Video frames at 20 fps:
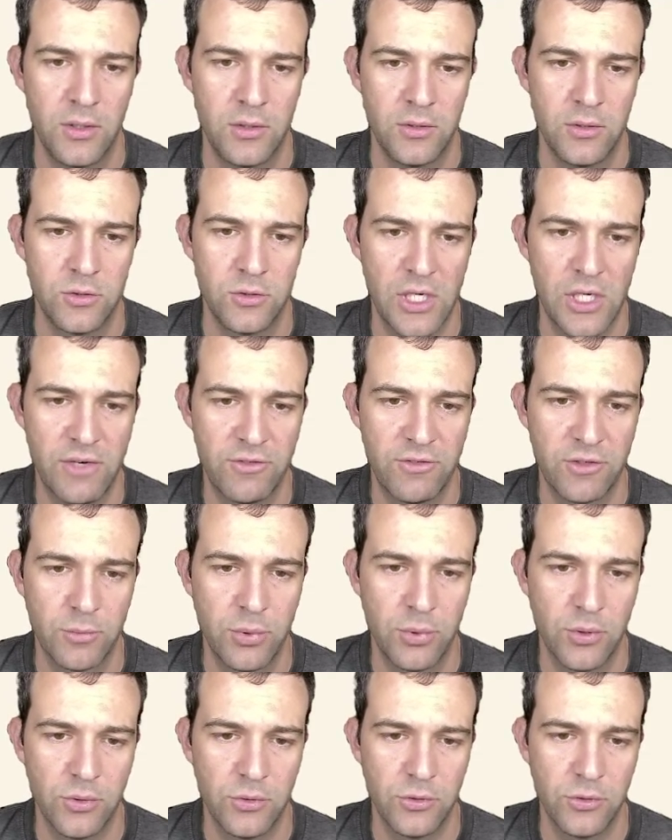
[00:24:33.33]
Traffic
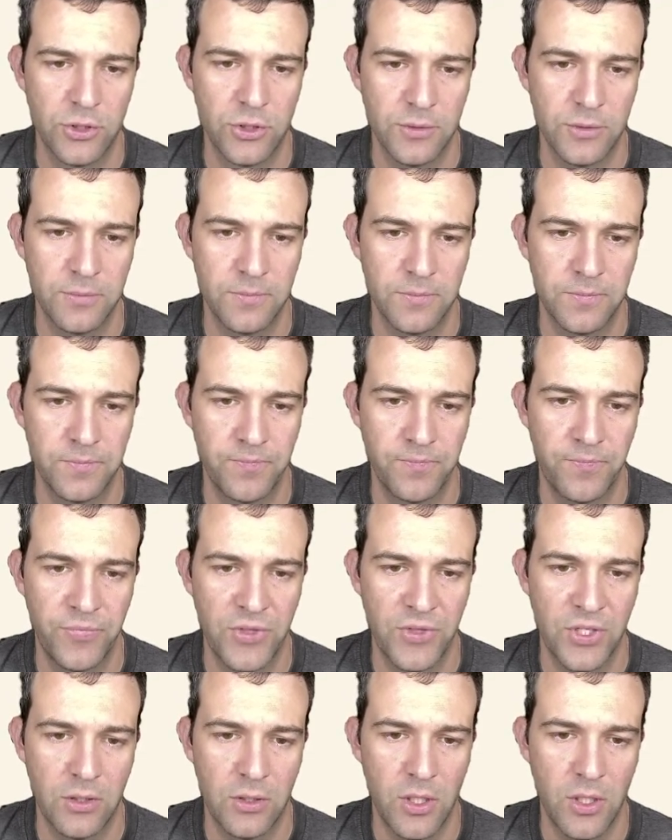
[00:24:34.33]
pollution.
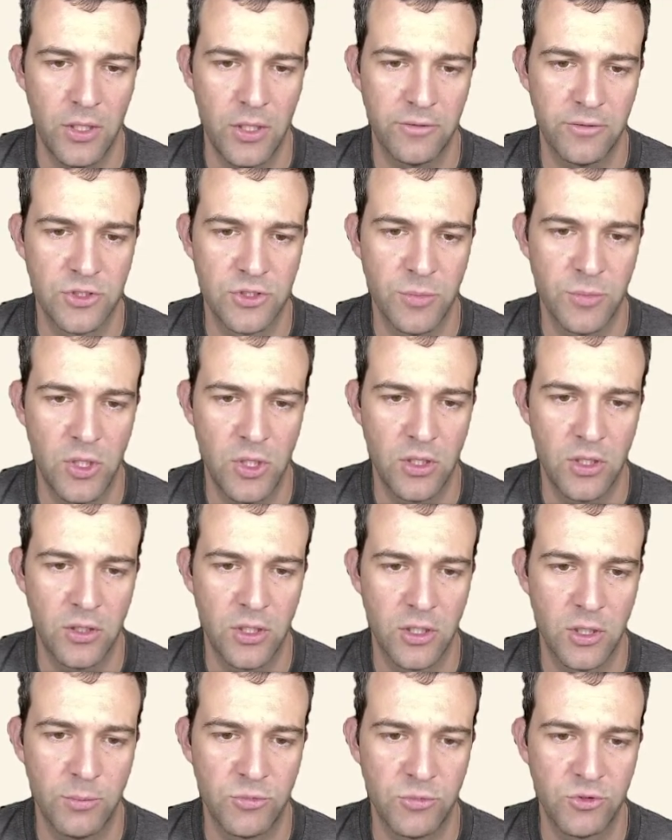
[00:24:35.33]
A lot of smog
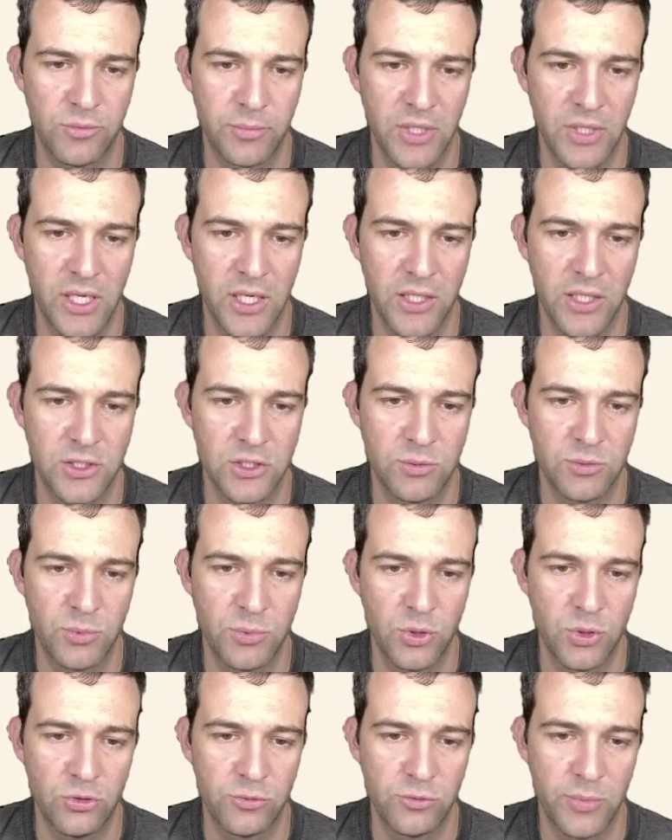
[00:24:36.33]
comes from gases
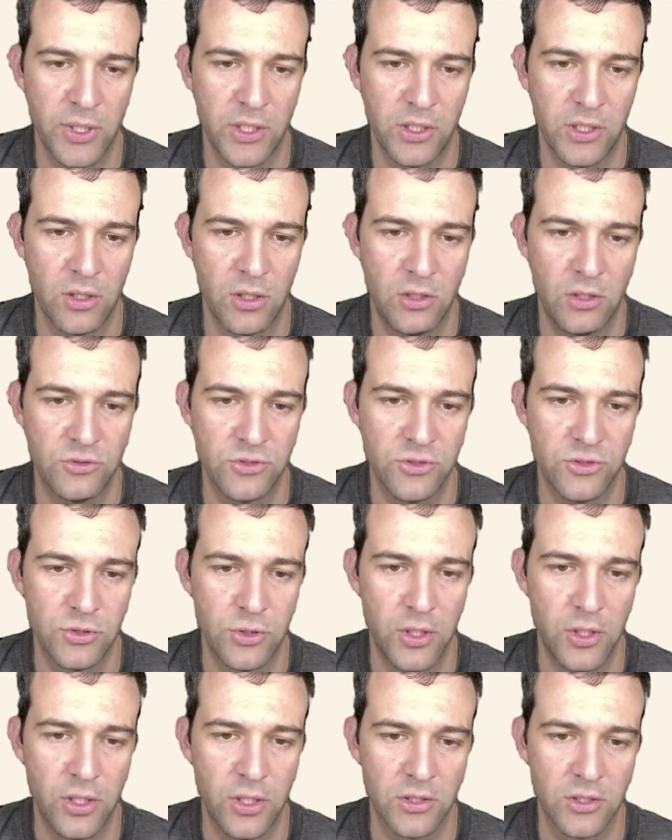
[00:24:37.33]
produced by cars and
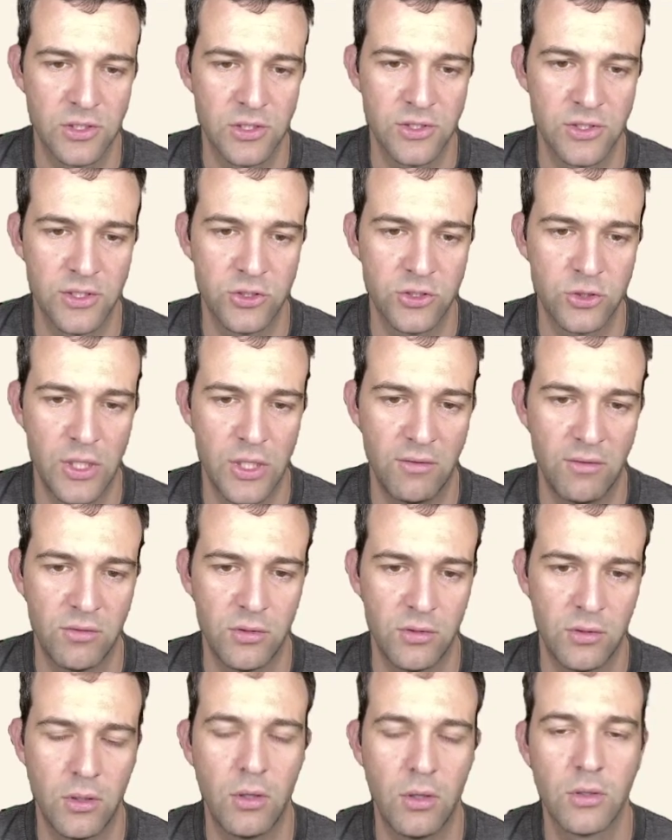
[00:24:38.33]
trucks as they
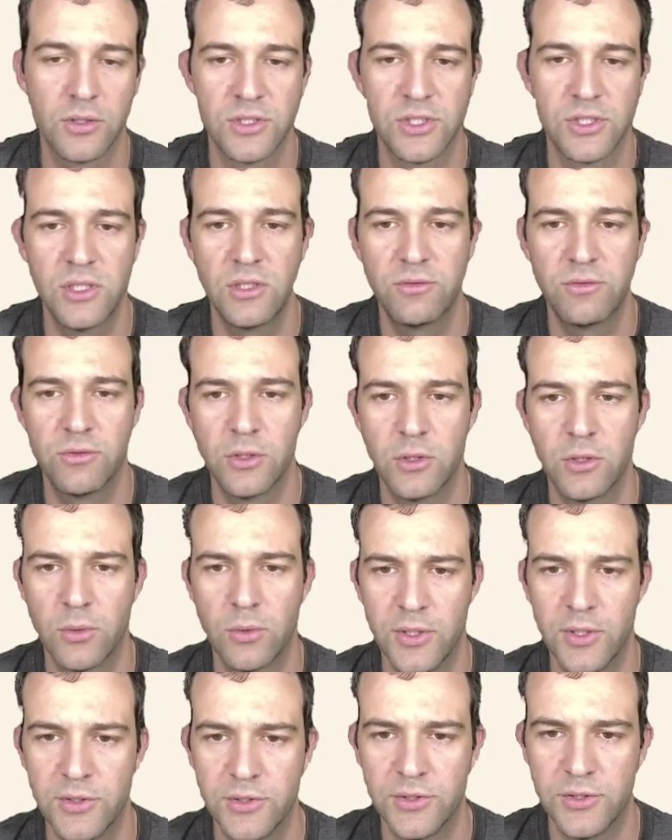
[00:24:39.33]
travel along city
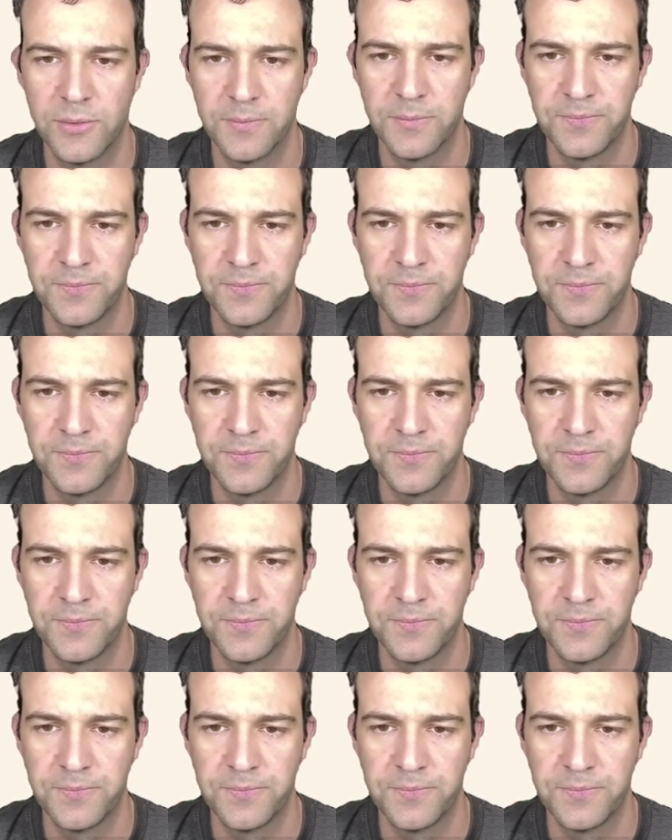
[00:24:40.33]
freeways.